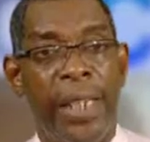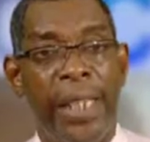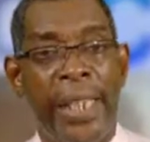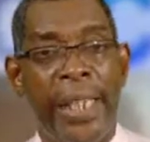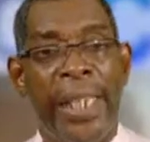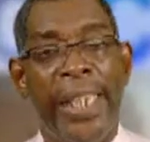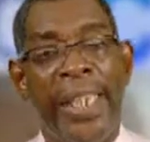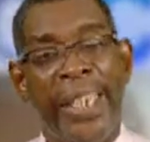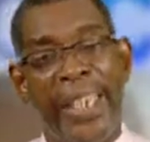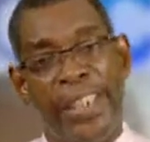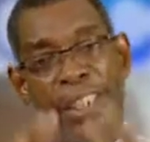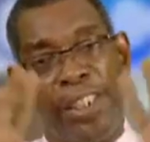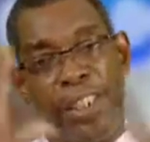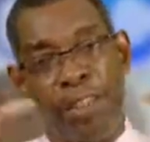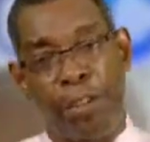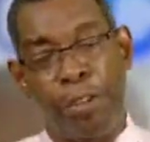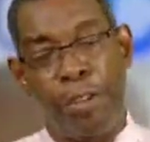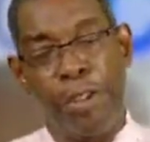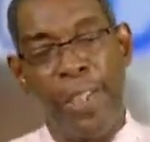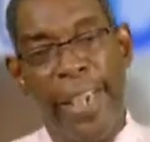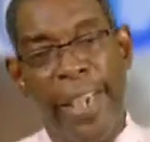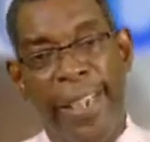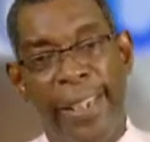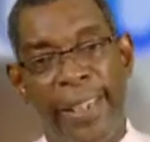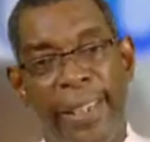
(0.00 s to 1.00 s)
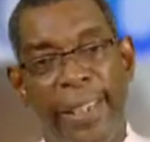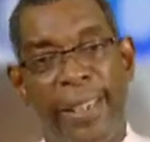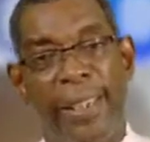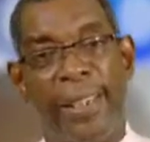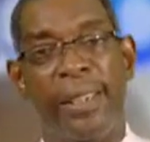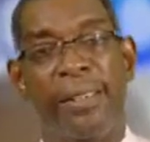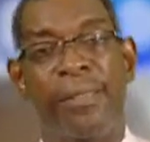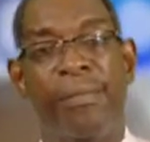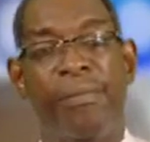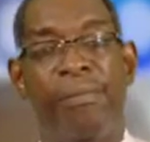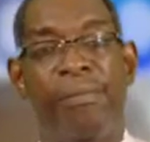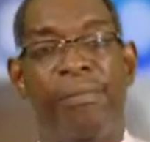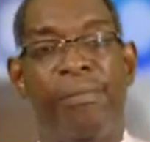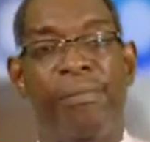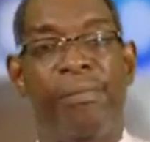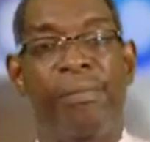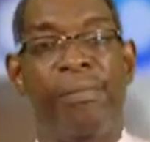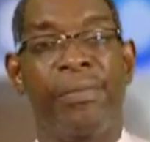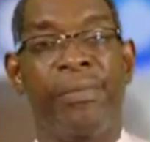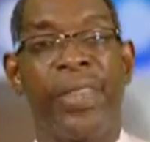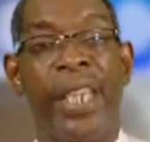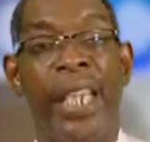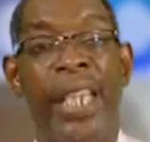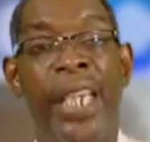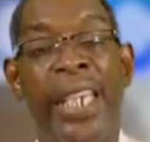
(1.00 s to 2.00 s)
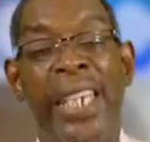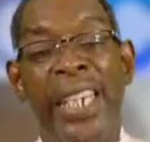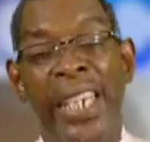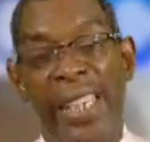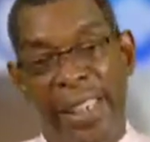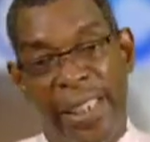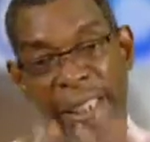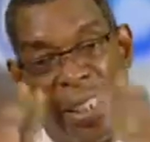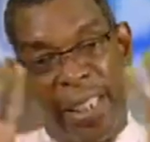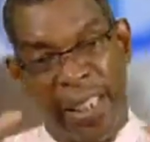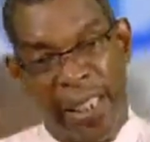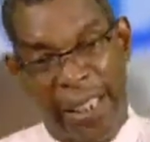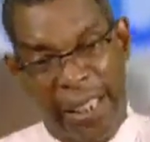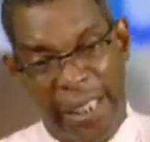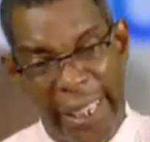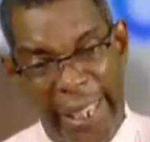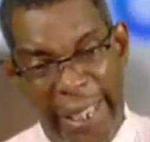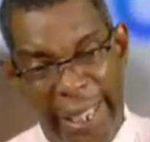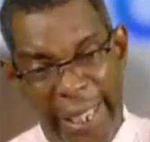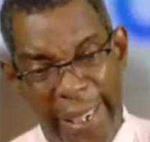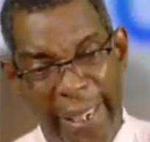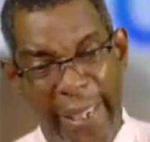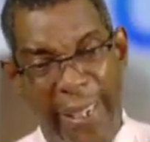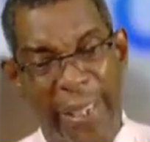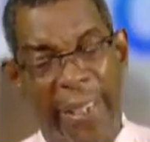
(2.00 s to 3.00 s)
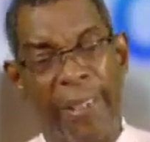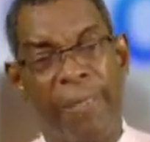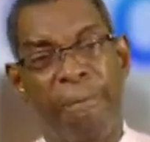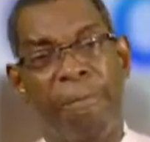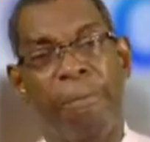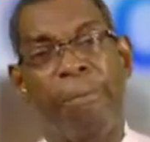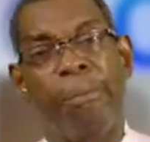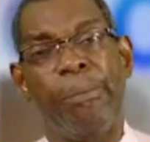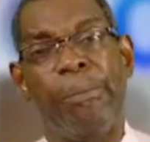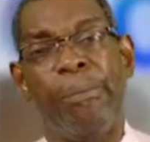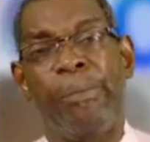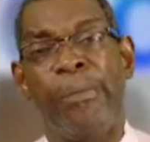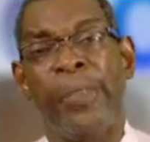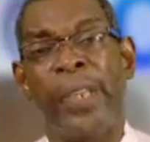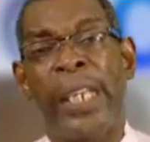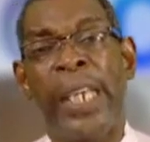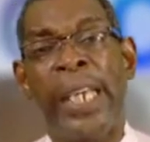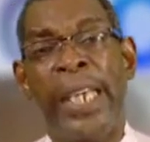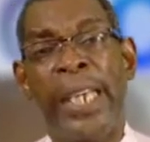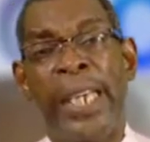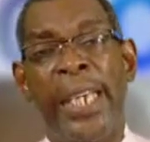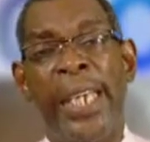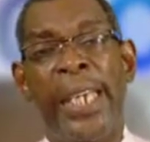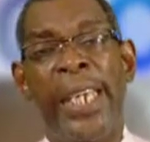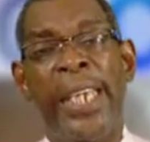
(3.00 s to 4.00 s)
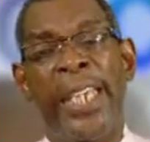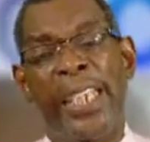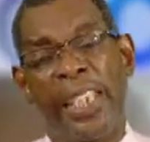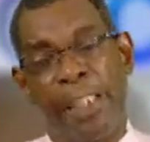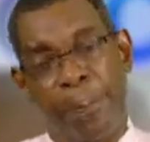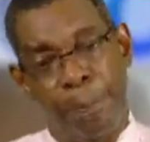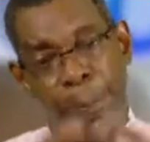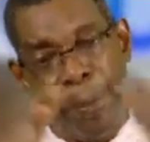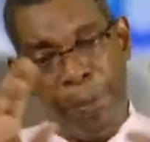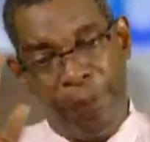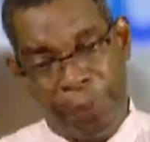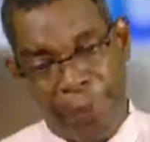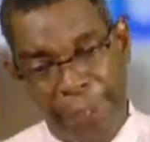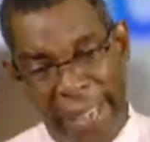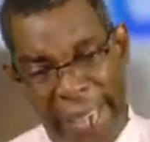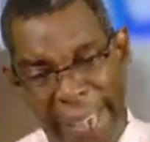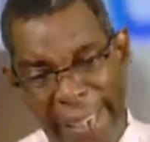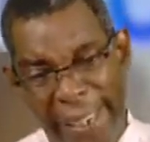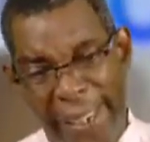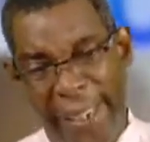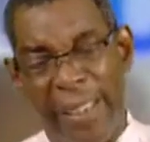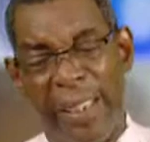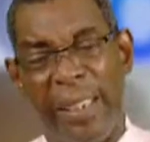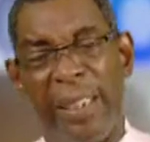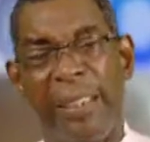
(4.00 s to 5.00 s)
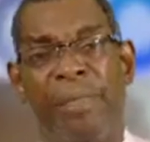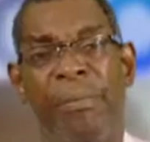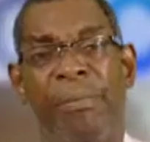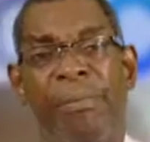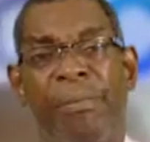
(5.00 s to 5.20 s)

He is creator. He is sustainer. He is provider.